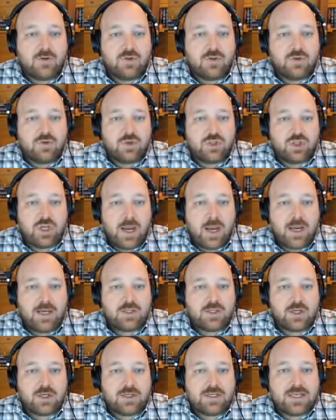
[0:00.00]
to
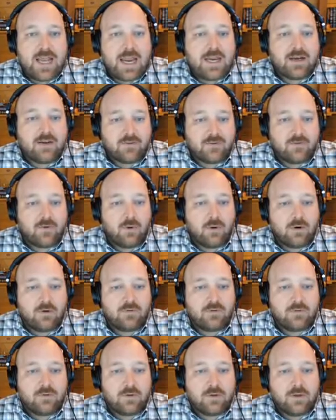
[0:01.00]
change data
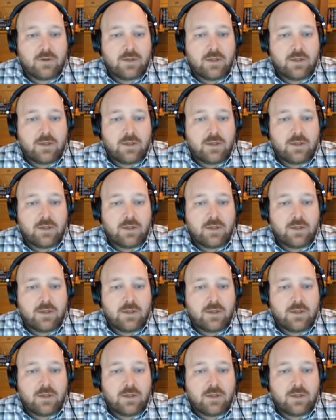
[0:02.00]
source.